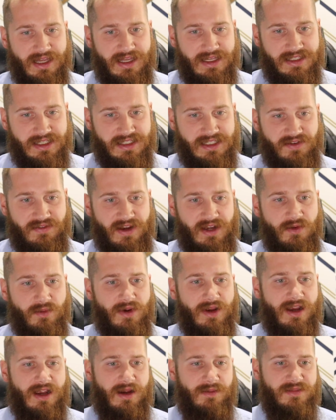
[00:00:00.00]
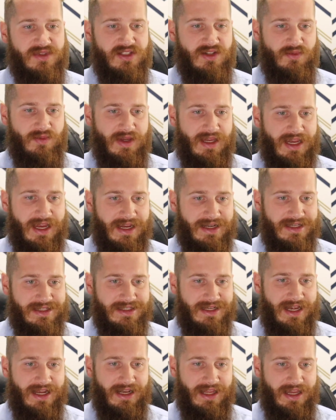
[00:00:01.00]
He says, If anyone comes to me and
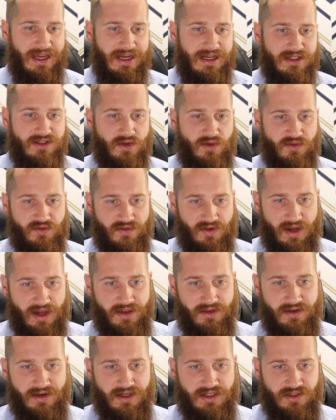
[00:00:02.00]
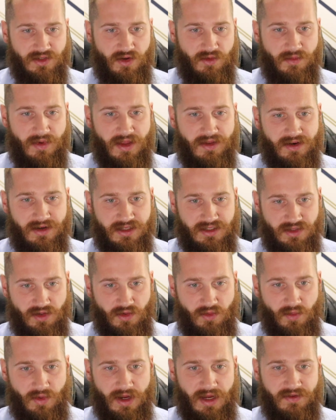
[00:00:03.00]
does not hate his own father and his own mother and his
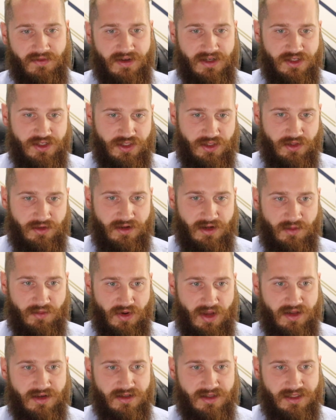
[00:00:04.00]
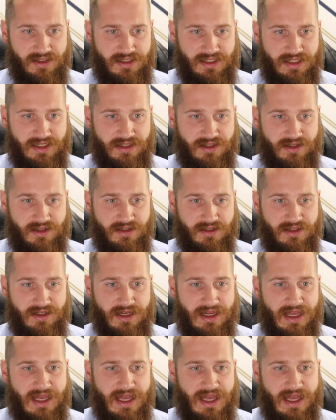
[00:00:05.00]
own wife and his children and brothers and sisters,